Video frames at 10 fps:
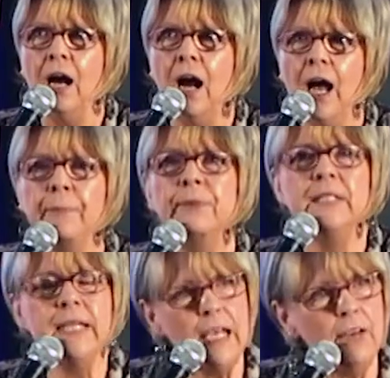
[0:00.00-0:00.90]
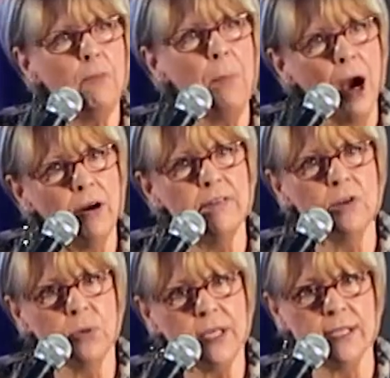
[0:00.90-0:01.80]
I believe part of the
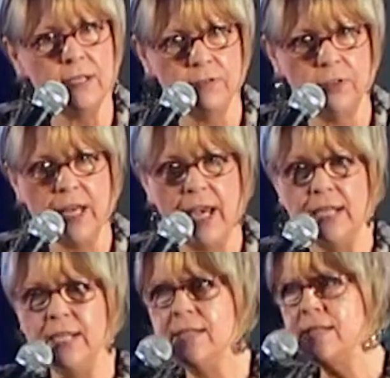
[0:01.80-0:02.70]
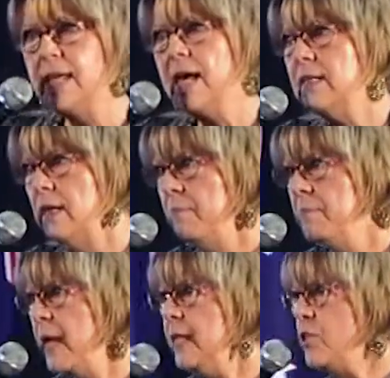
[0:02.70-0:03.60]
reason for that is that
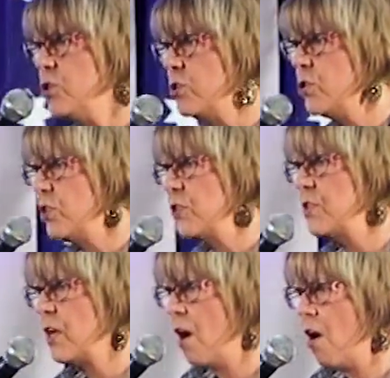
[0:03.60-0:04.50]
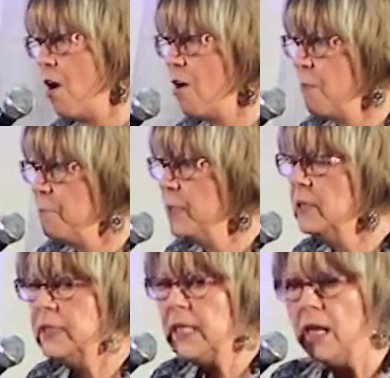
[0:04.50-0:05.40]
many churches are
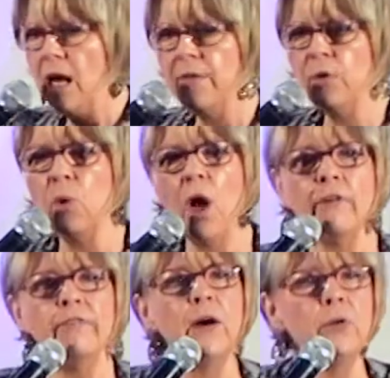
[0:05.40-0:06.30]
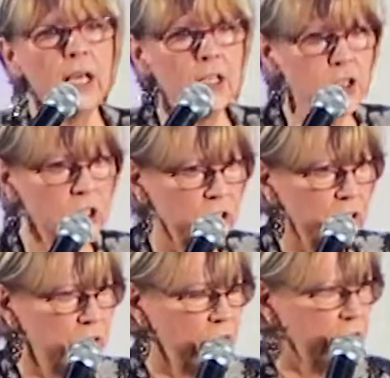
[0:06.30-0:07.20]
building on the wrong foundation.
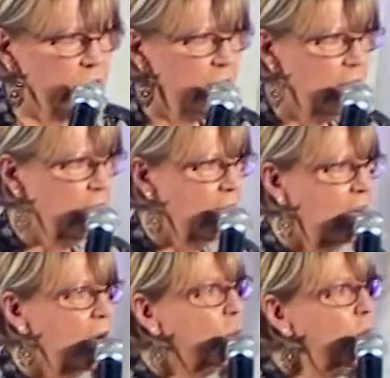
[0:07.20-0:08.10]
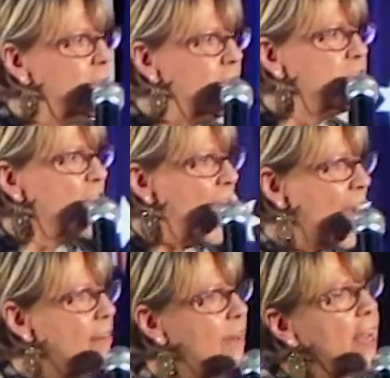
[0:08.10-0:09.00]
We need to
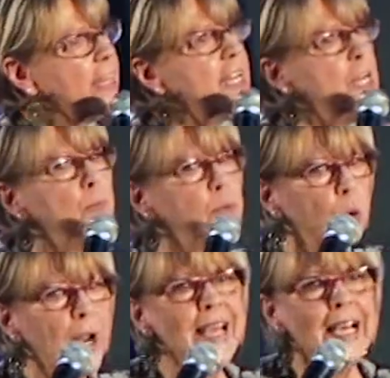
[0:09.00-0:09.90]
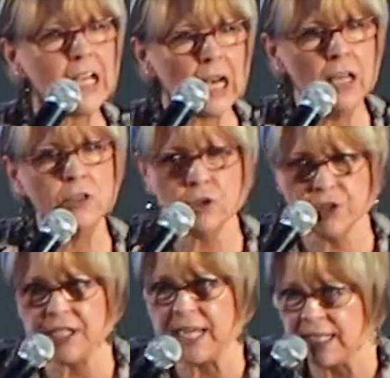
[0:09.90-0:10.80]
have a Hebraic
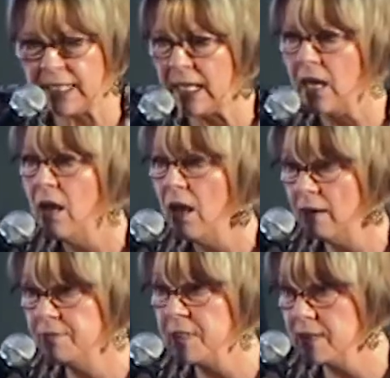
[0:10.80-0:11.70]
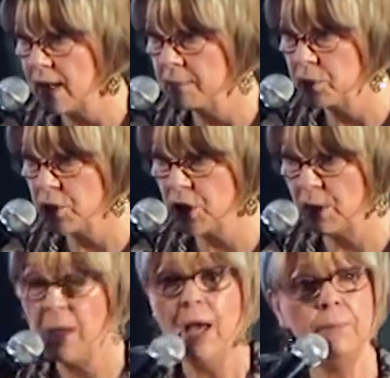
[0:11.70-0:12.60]
understanding of discipleship.
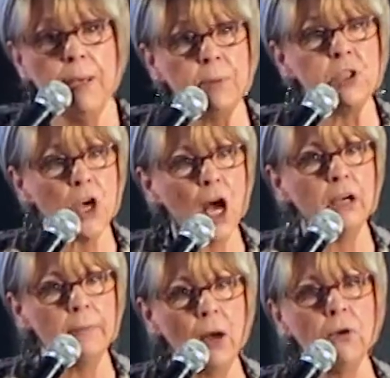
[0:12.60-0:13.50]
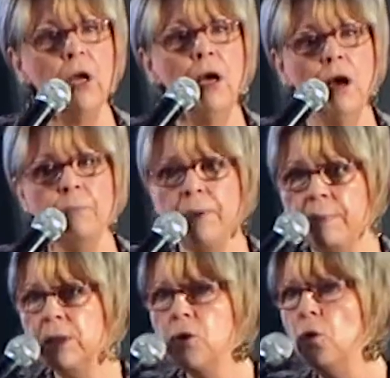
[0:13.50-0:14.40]
People talk about a
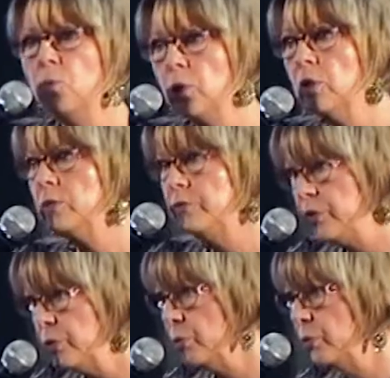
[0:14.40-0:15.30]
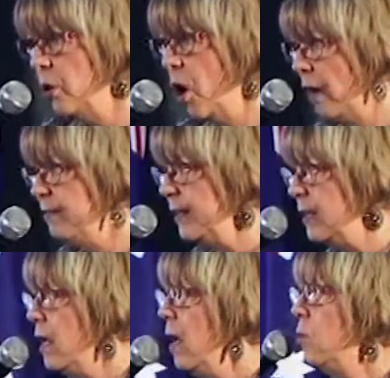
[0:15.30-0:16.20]
biblical worldview often.
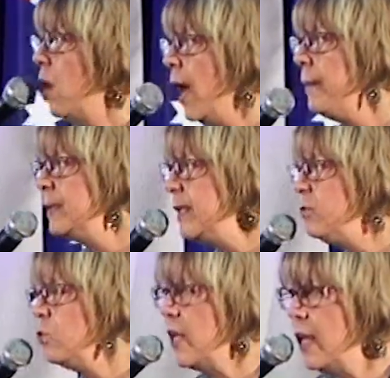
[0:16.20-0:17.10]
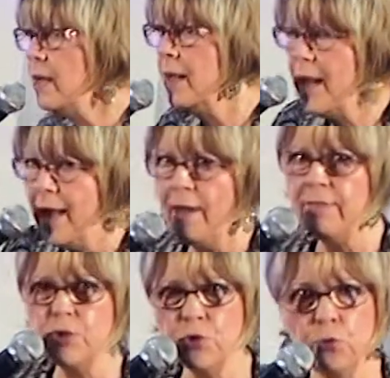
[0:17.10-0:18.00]
Well, I believe you cannot have a
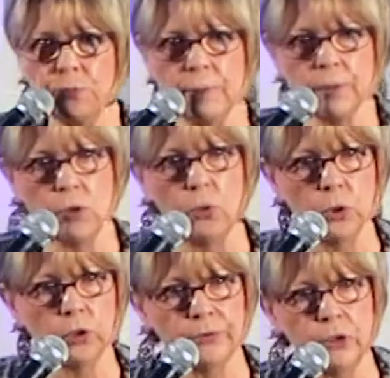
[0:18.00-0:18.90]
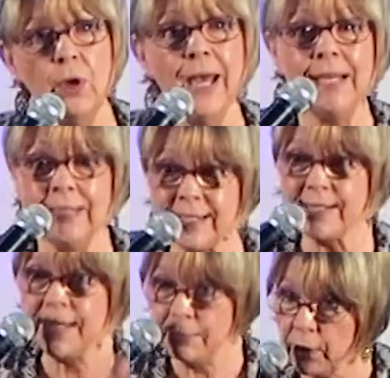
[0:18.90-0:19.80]
true biblical worldview unless
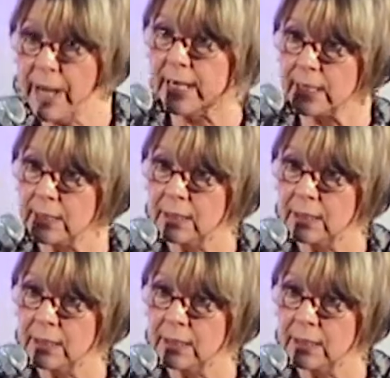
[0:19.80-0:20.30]
it's Hebraic.